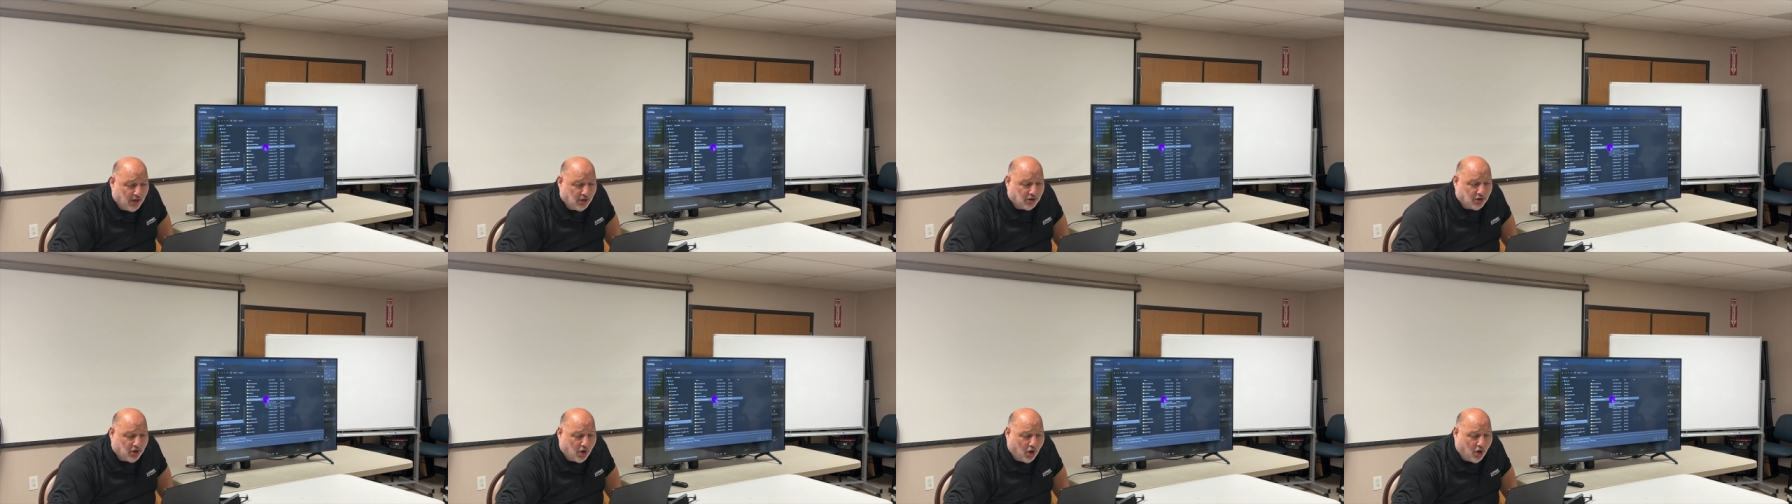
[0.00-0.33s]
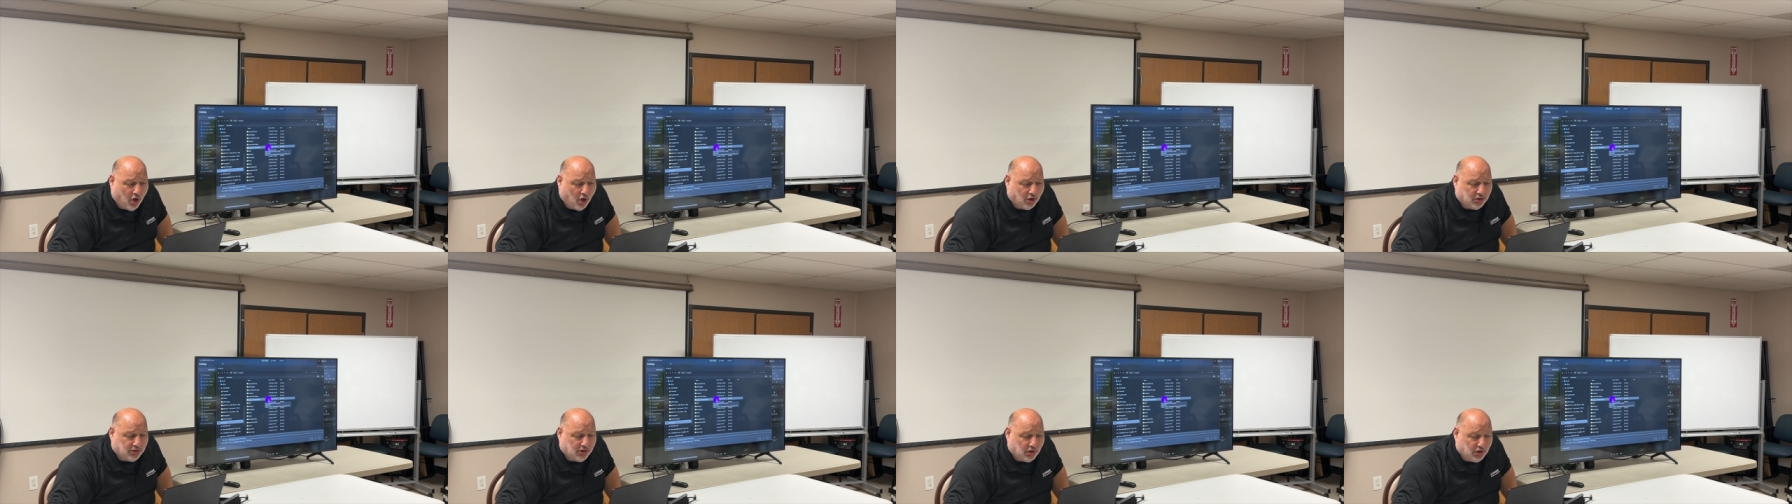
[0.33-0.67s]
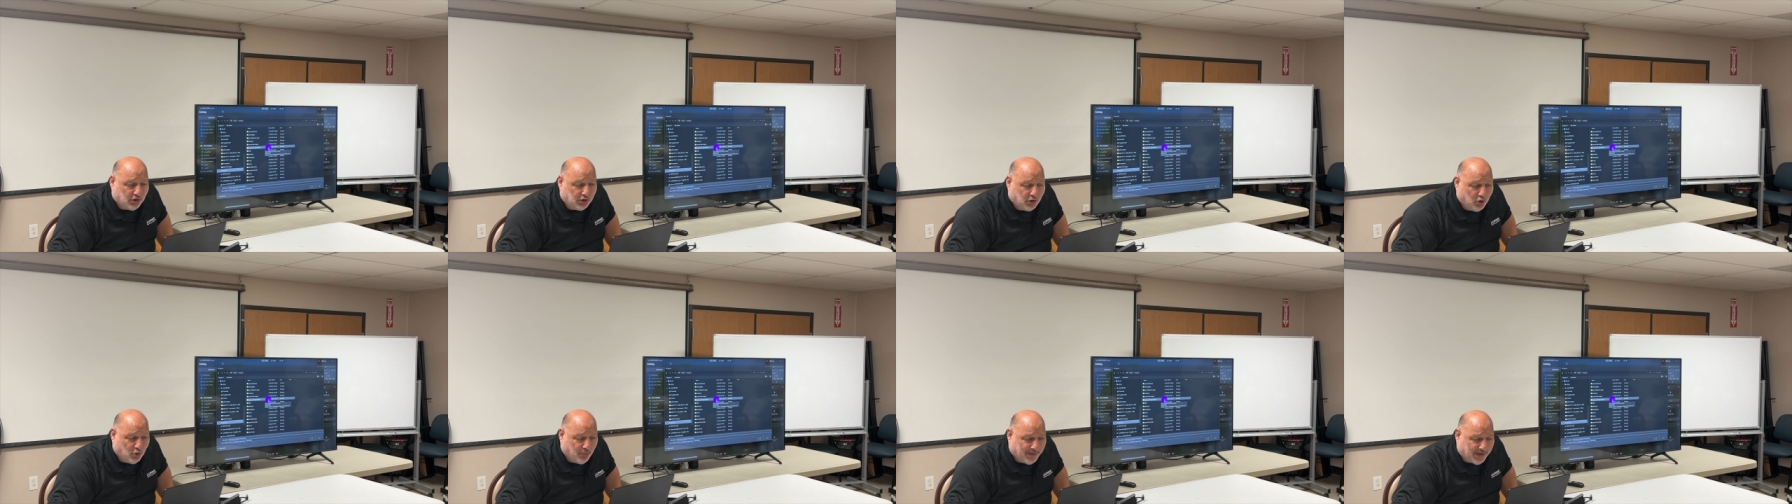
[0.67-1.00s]
called
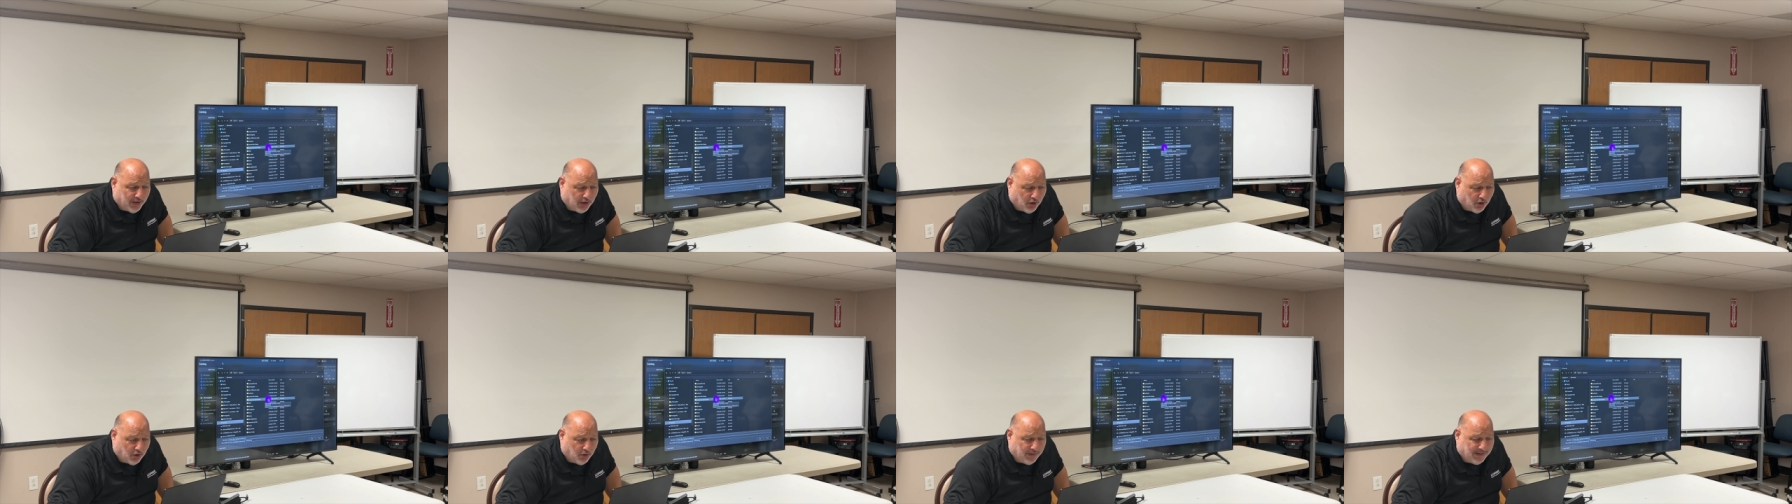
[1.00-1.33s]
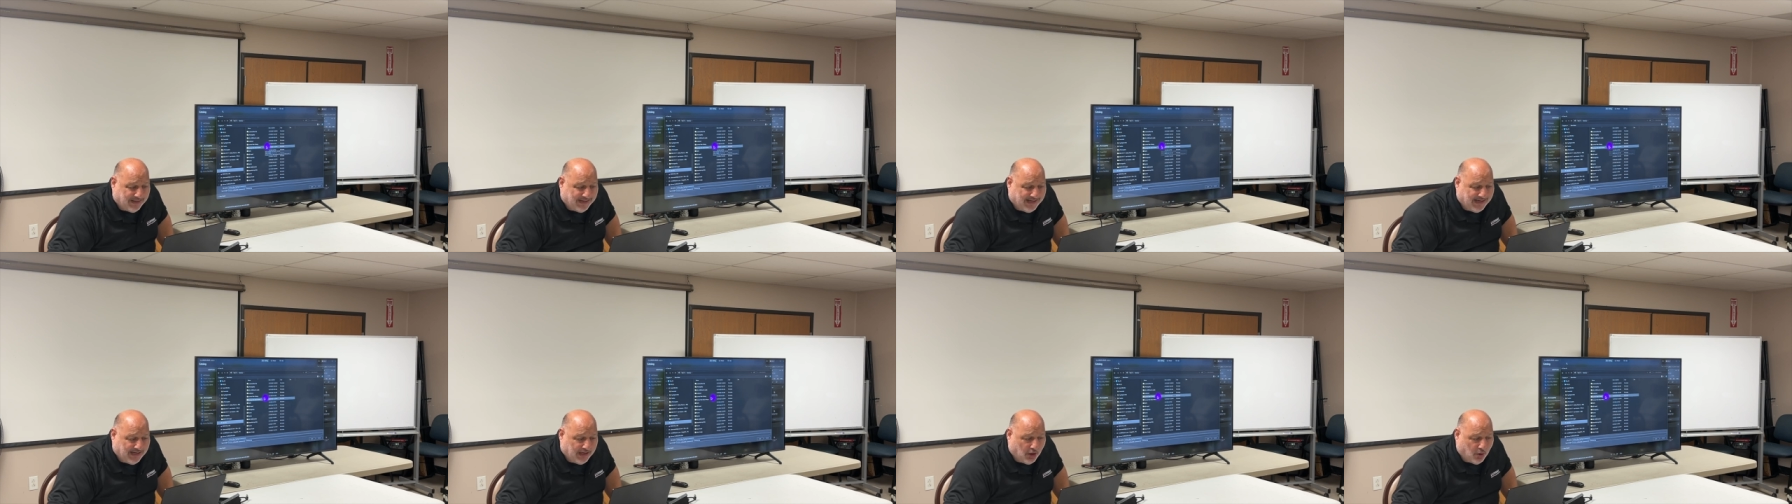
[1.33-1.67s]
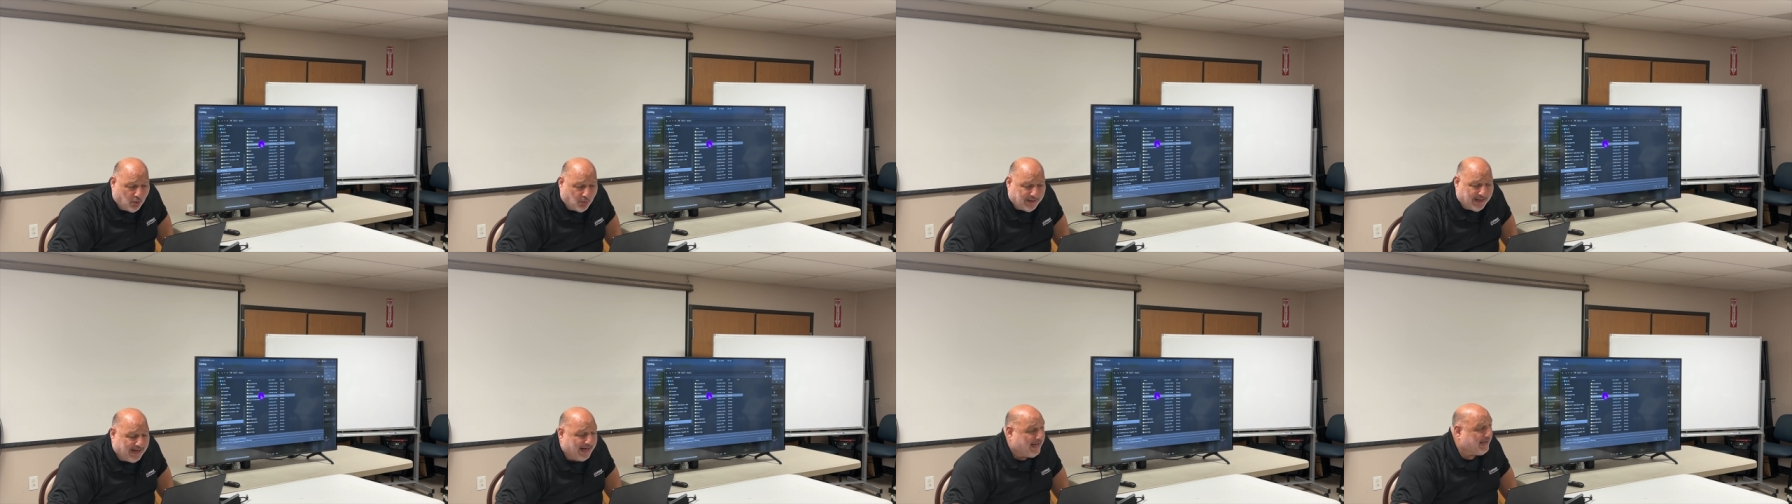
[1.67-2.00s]
Luminar
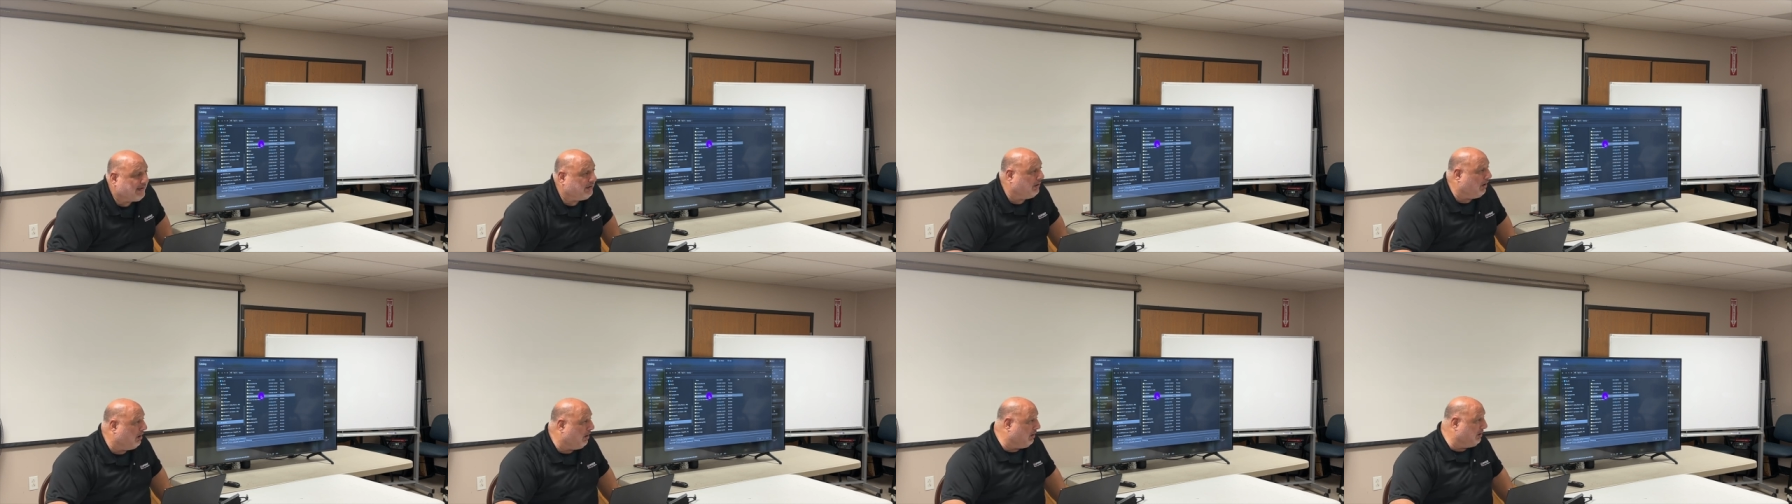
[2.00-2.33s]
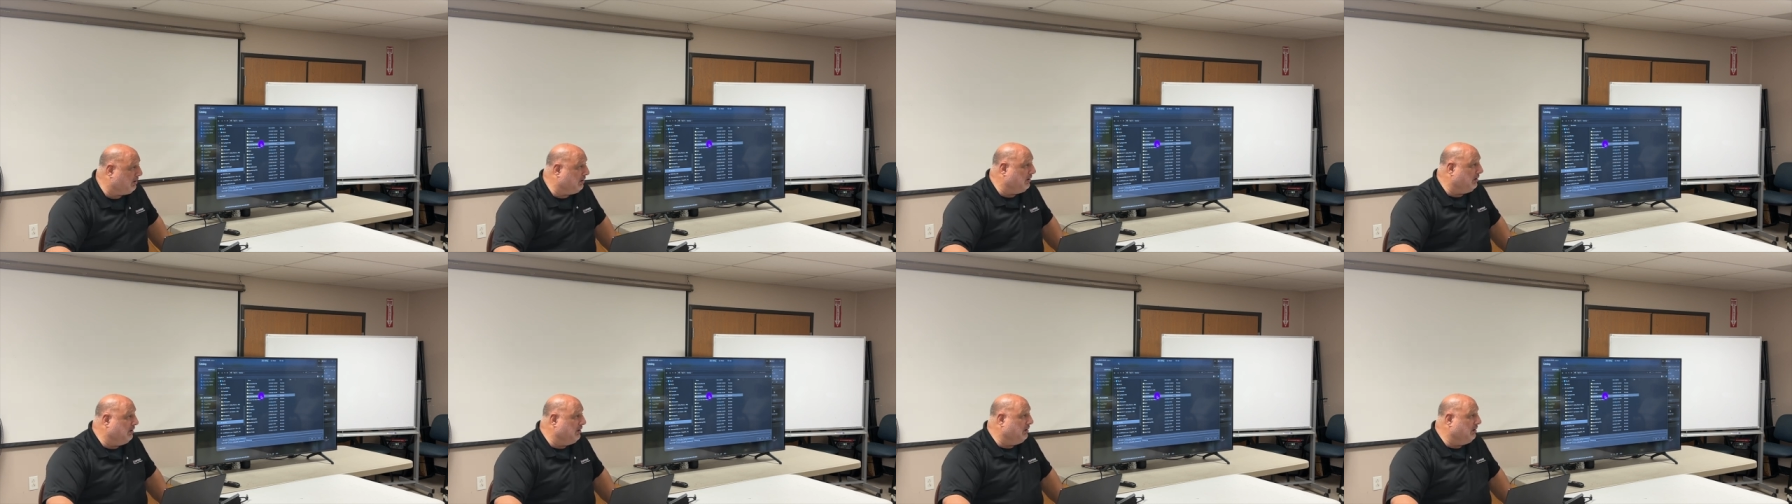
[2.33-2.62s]
Neo Catalog.